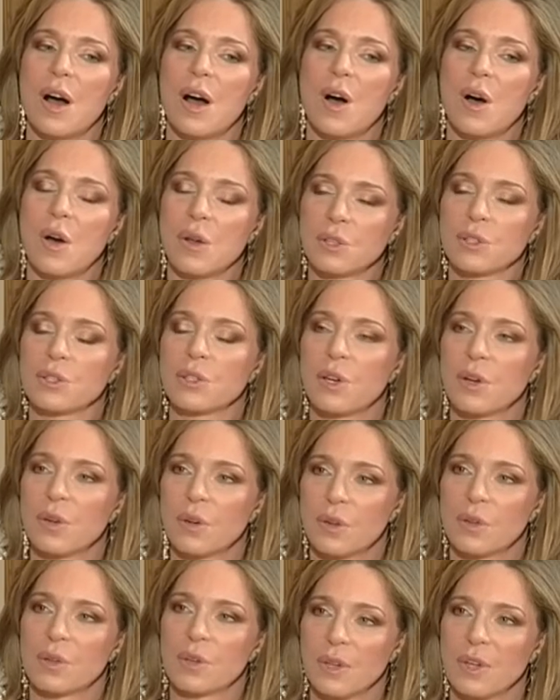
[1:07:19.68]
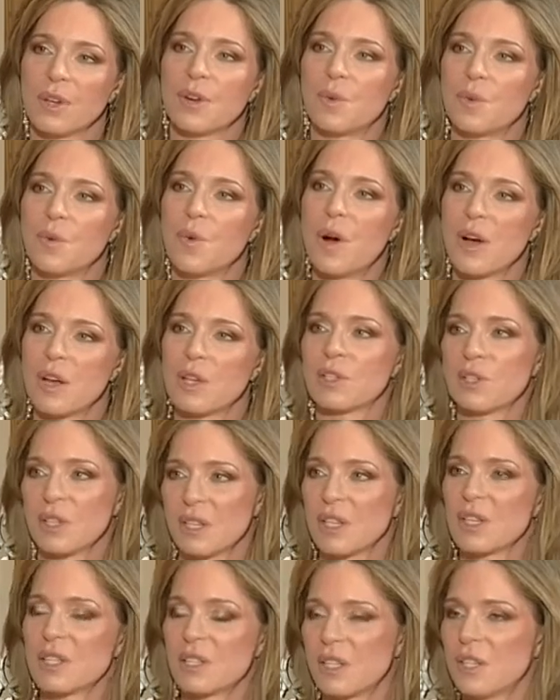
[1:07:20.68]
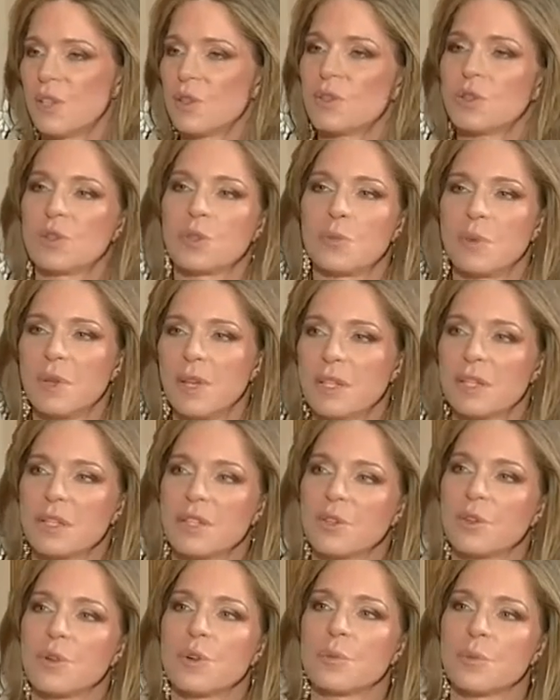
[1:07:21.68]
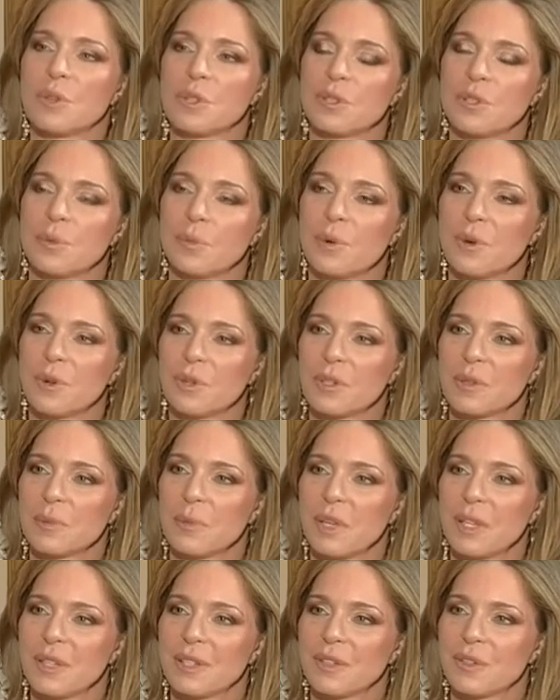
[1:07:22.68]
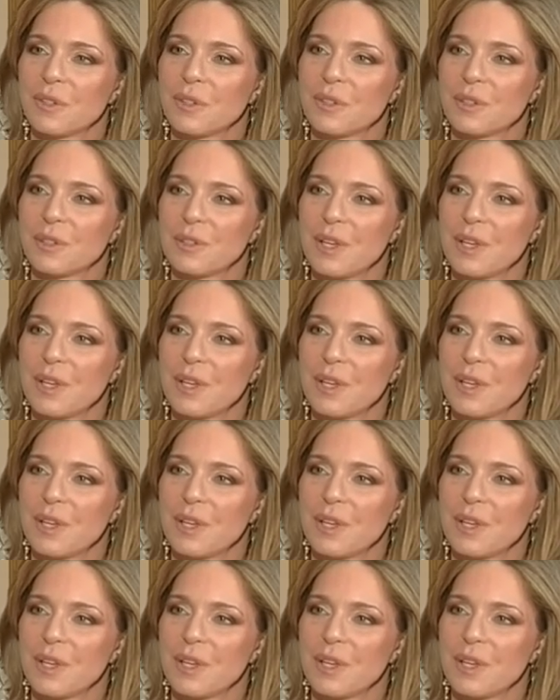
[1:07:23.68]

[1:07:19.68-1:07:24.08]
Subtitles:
also was and continues to be an enormous support to me in difficult